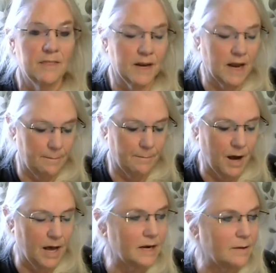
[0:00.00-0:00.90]
that I
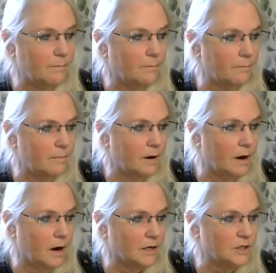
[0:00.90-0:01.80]
bought in
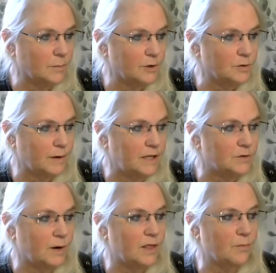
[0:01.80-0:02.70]
October
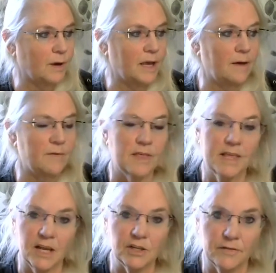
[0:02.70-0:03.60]
2023. It was
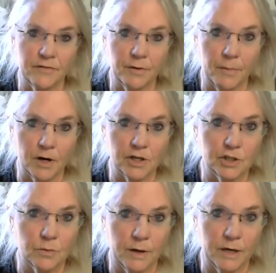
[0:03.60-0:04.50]
scheduled for
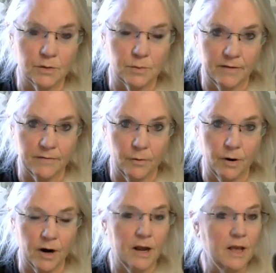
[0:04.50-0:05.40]
March
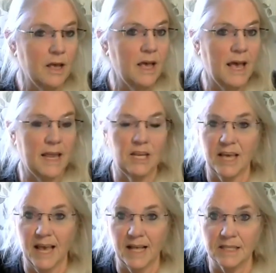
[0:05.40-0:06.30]
2024 and you
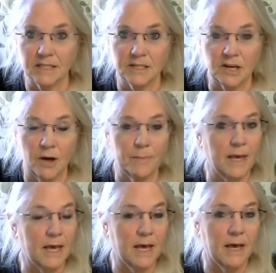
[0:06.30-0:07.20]
canceled it on
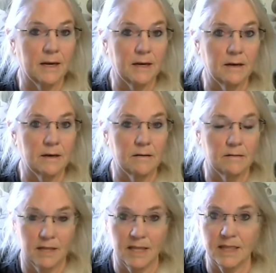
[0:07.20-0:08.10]
me. And
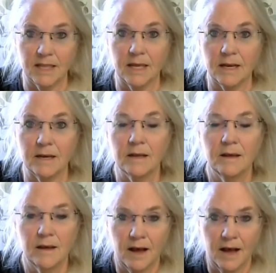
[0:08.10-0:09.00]
since then
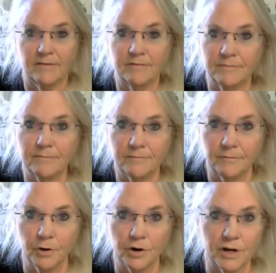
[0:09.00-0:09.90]
I've
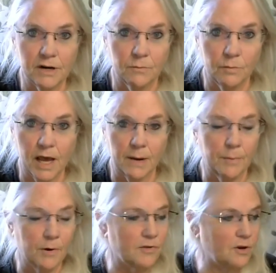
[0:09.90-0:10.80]
learned what kind of
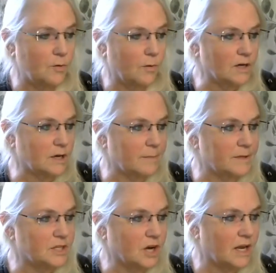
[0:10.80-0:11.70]
person you are,
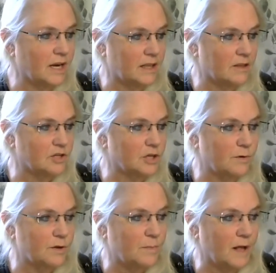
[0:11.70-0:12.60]
Thomas John. And so she
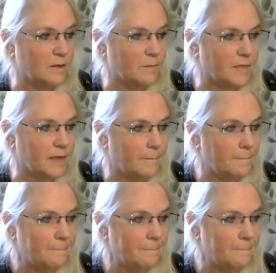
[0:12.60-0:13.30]
responds with a